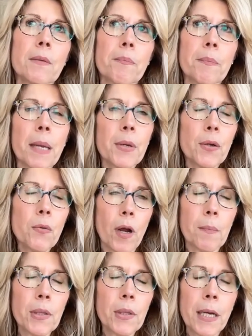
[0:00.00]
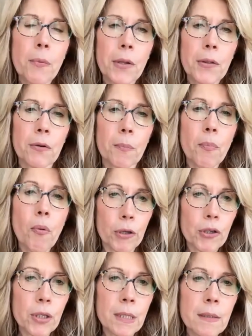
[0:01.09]
maybe you want to play with your
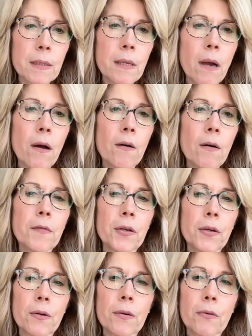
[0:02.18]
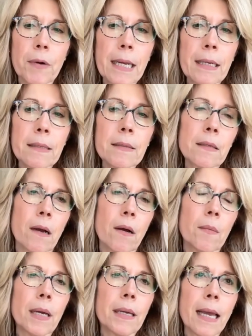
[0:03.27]
portions of your grains.
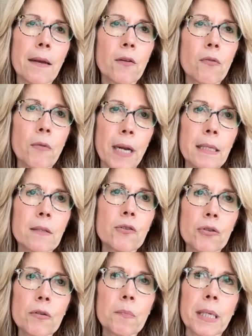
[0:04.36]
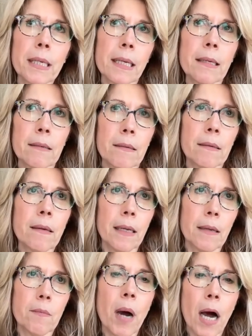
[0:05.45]
Again, grains should be eaten
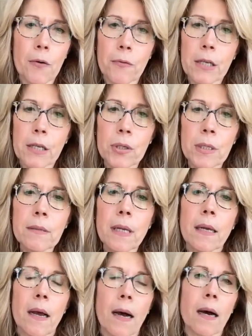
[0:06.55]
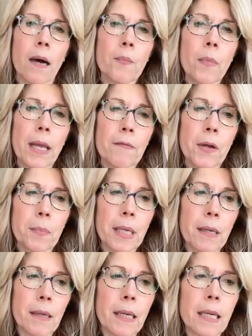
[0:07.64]
in moderation if they're
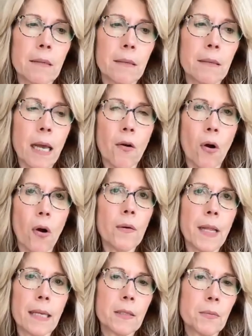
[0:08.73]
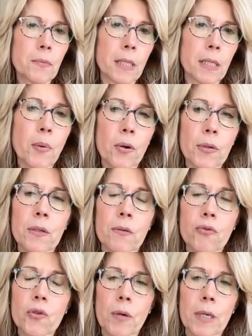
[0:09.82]
being eaten at all. And that's really a personal
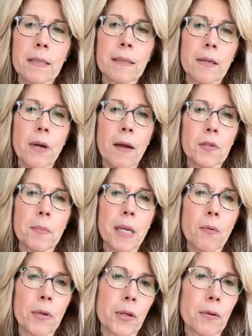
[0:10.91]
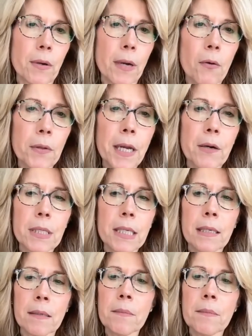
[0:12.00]
choice that you have to make with your healthcare
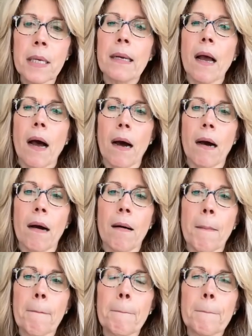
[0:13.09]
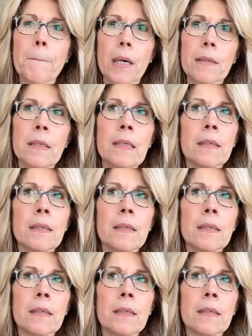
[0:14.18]
team. But